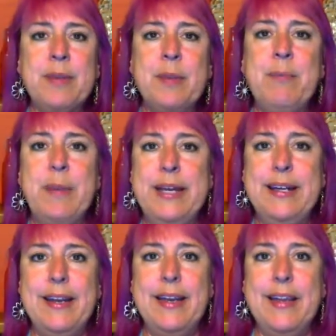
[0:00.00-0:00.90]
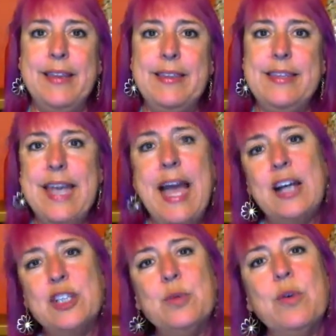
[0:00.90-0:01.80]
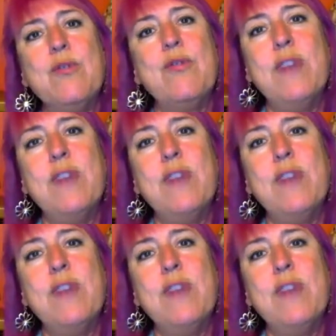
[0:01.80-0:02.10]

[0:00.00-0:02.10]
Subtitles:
But the actual